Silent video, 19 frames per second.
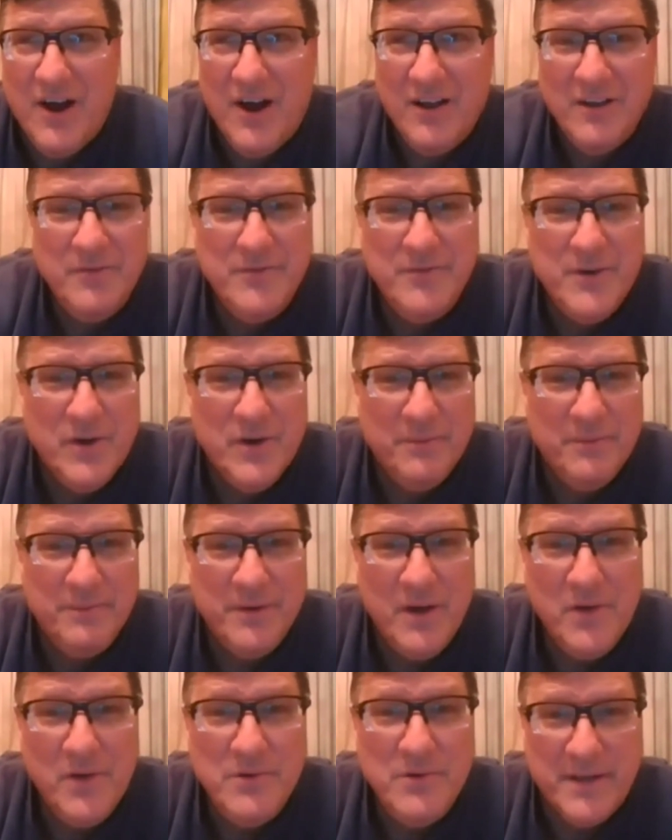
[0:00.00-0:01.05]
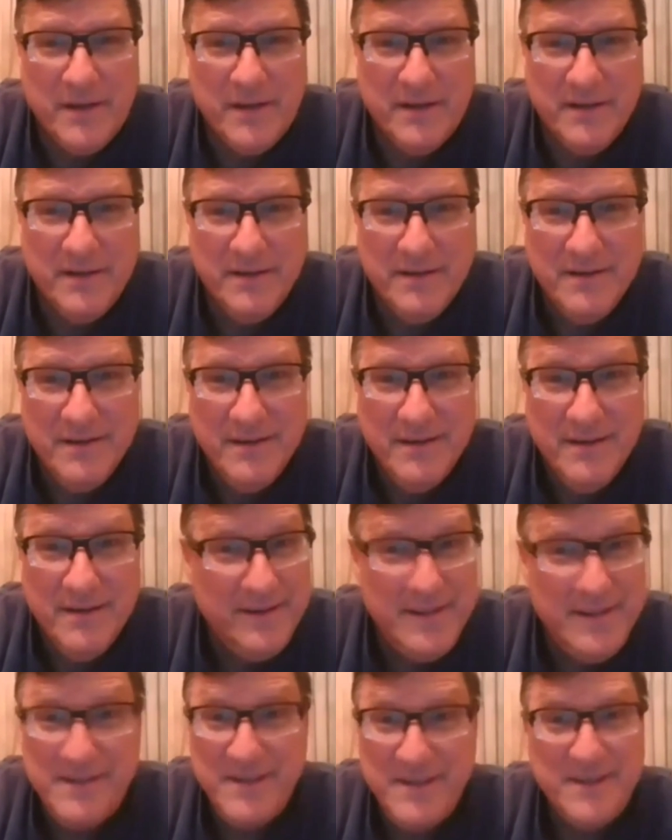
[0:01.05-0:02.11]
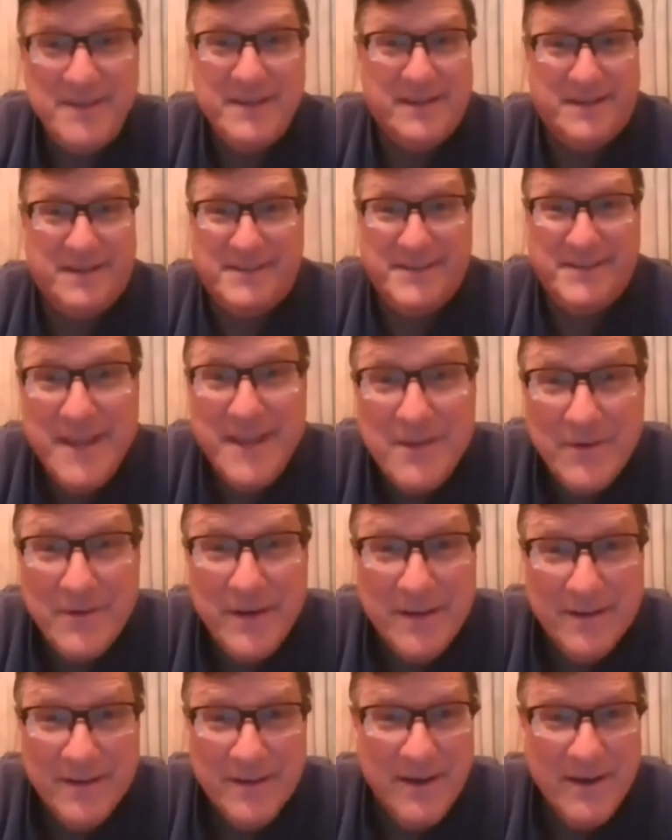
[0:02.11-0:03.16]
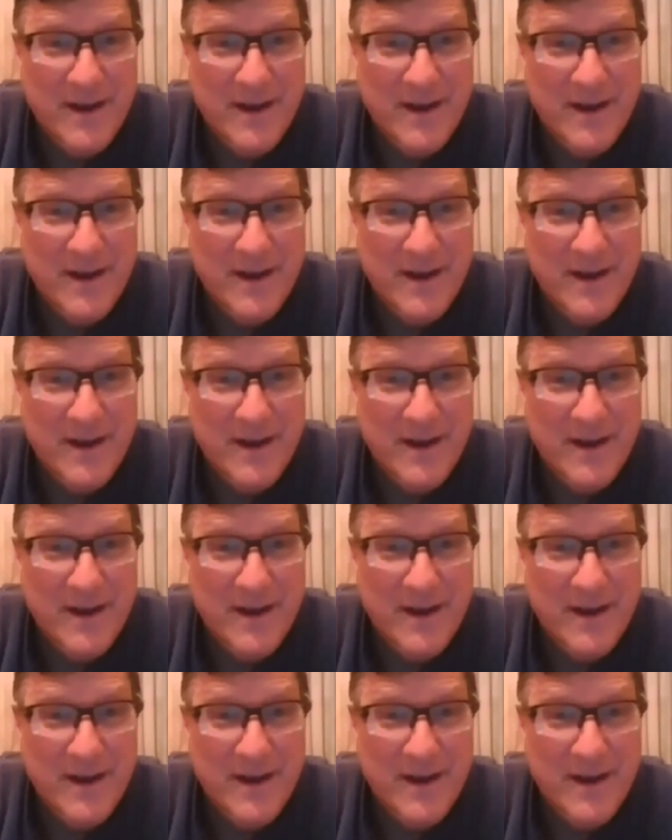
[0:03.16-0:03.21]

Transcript: all of Europe knows it. This isn't a secret.